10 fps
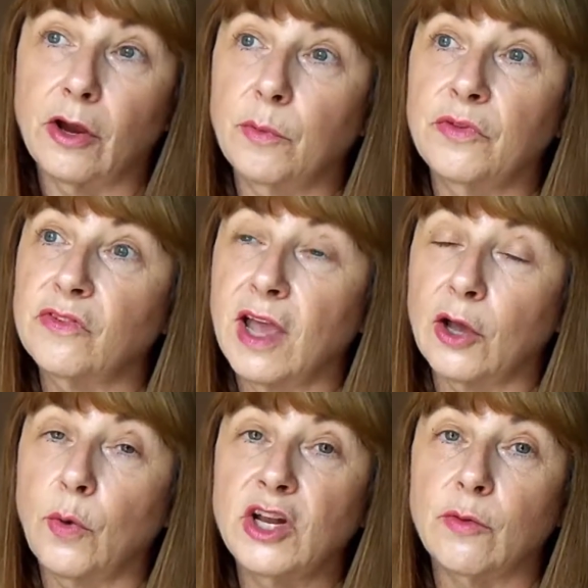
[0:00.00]
It was not
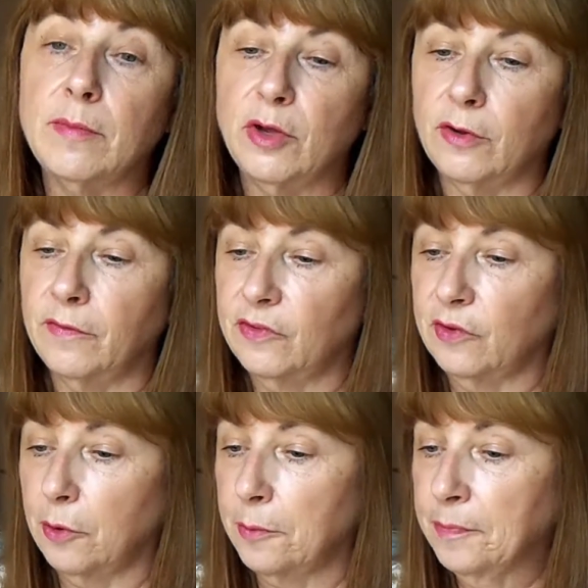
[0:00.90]
going to remove.
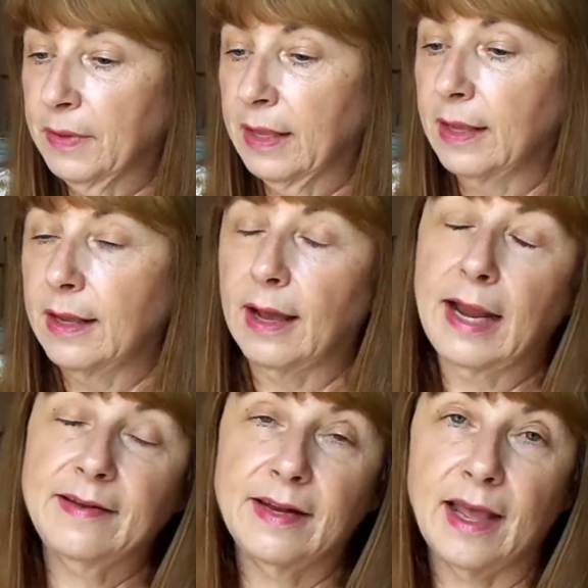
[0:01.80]
So
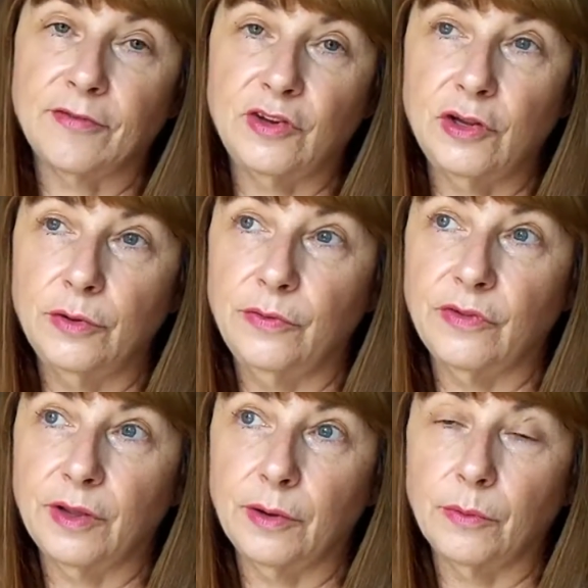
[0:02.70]
I did have to
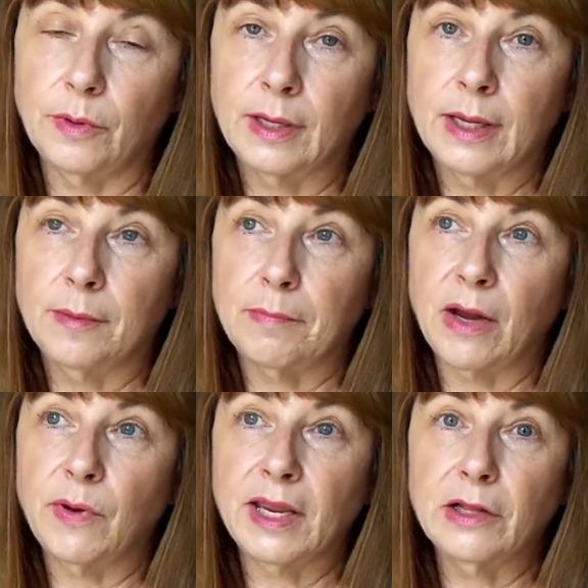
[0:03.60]
use my
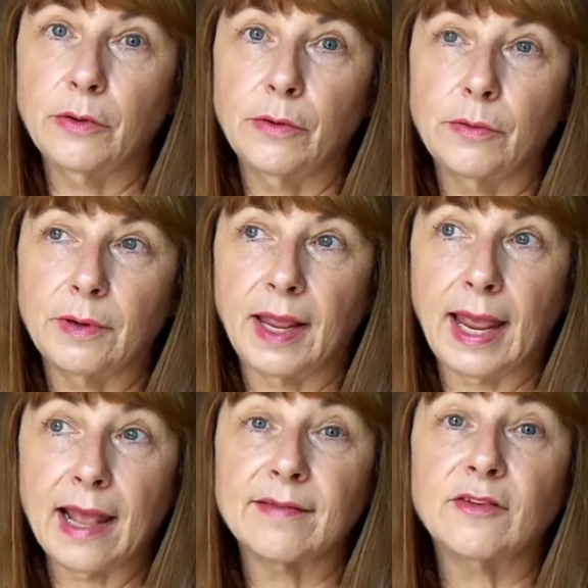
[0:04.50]
regular
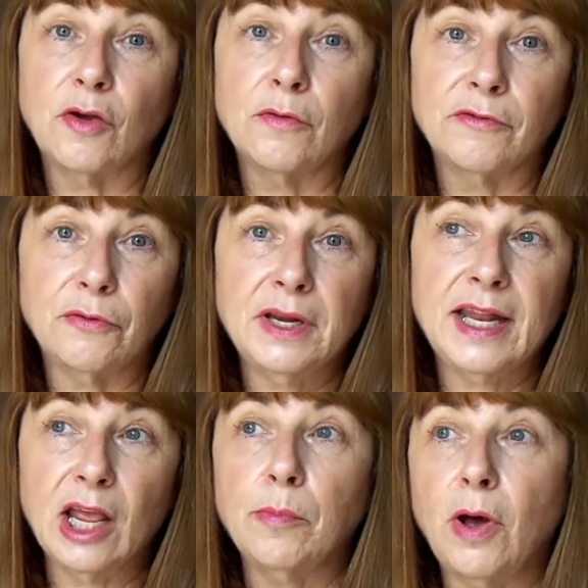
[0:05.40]
acetone-free
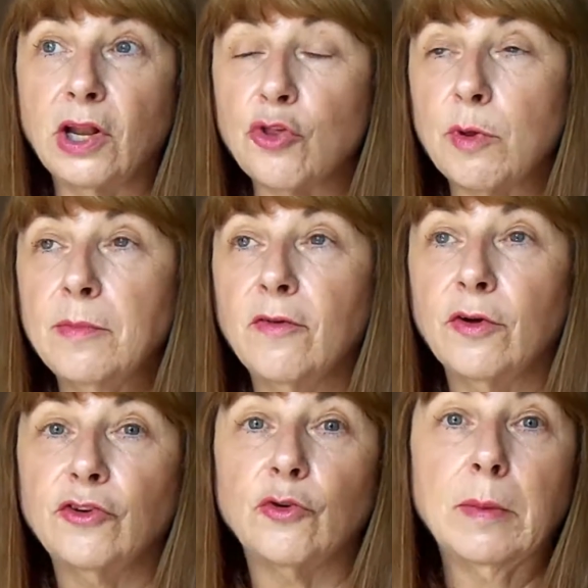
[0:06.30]
nail polish
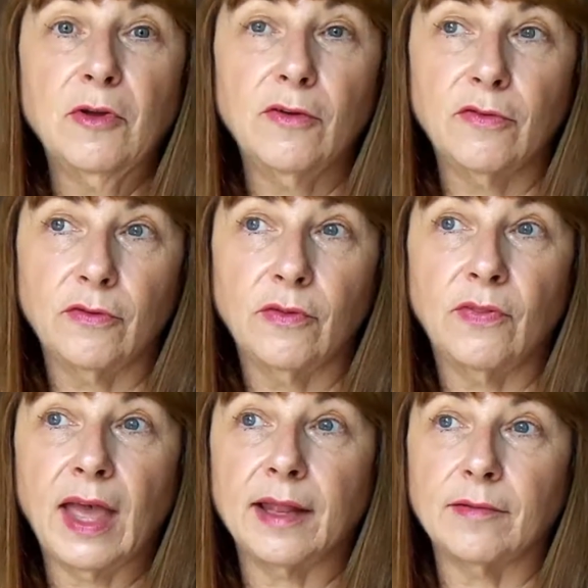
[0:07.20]
remover to remove
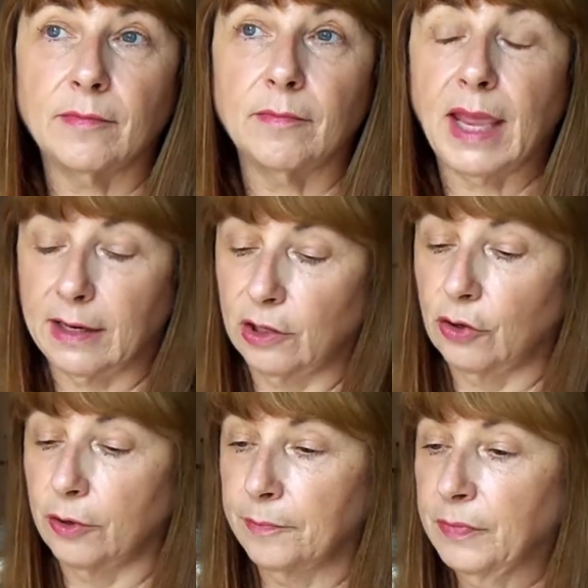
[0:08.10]
that
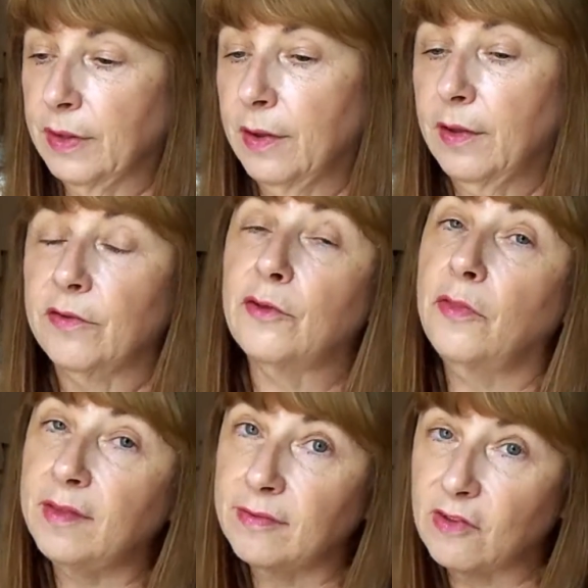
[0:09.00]
manicure. So
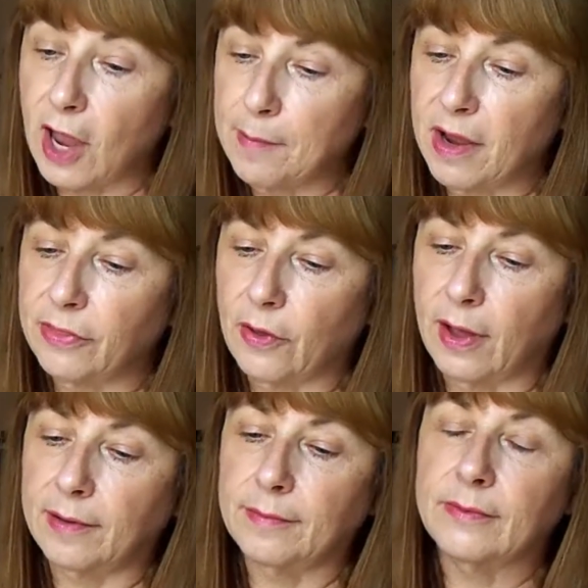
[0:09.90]
this time I
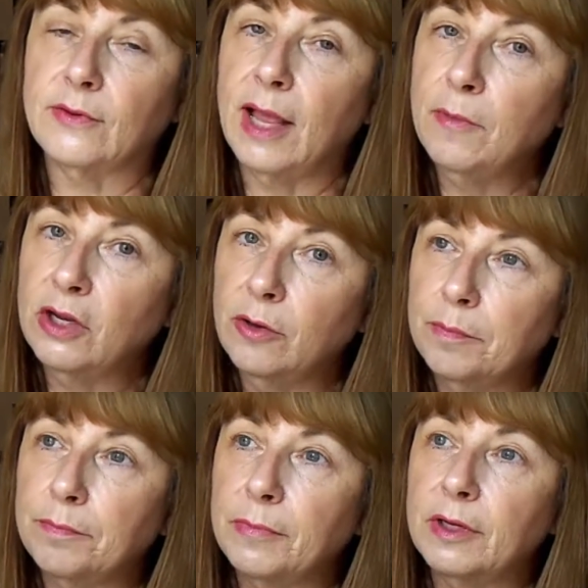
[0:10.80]
thought, well, I'm going to
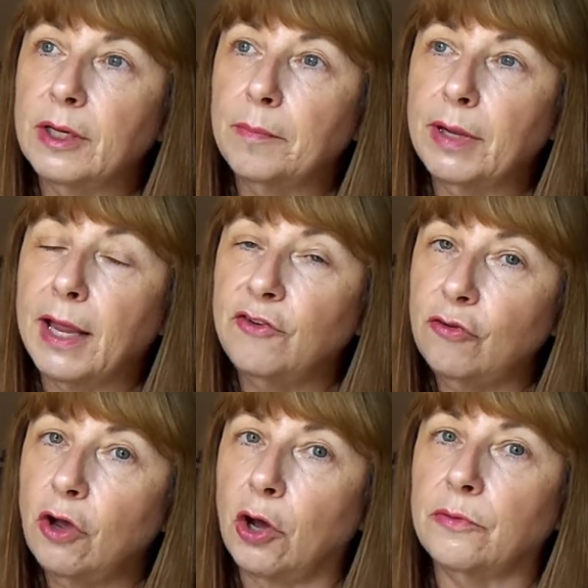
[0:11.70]
apply
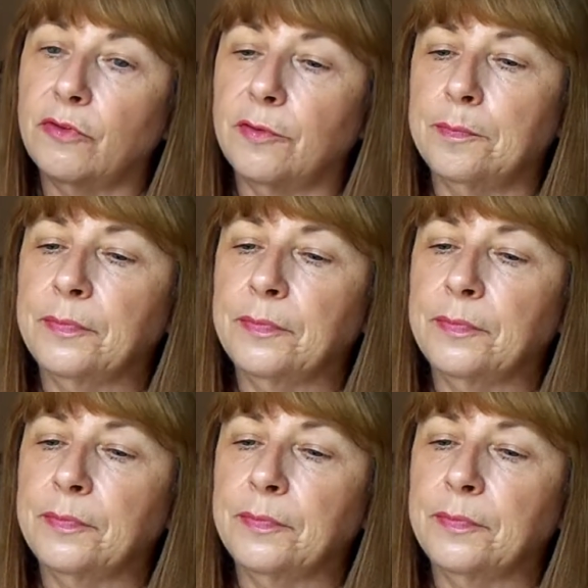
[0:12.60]
2 coats.